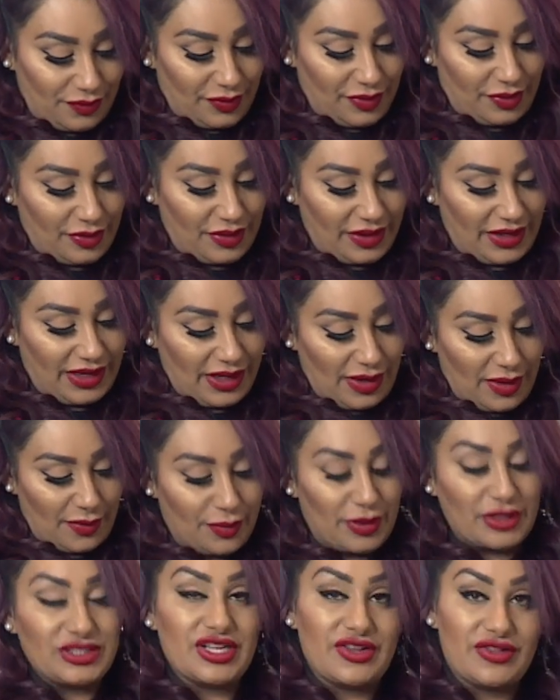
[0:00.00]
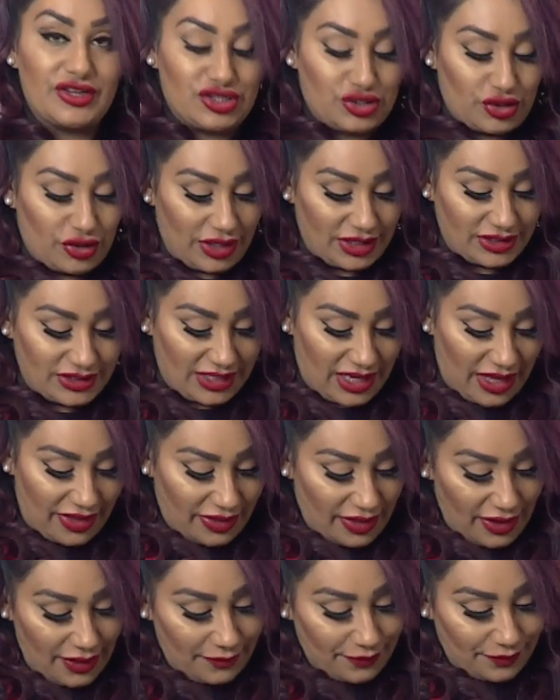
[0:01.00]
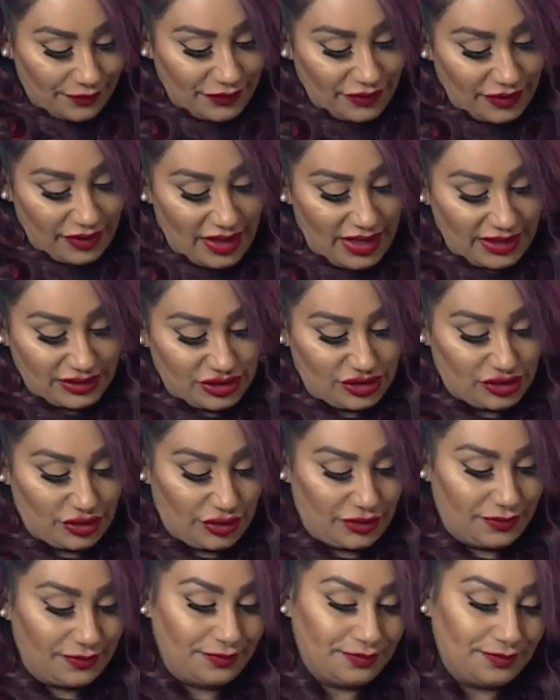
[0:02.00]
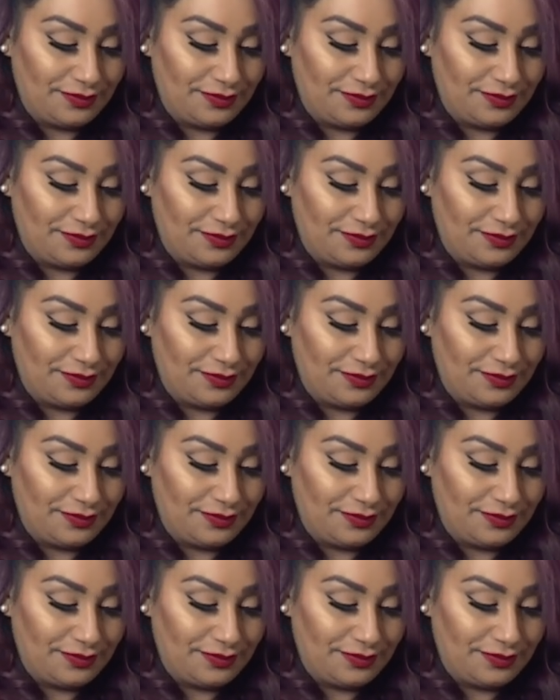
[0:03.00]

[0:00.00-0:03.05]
the butter and the sugar together. So that's done.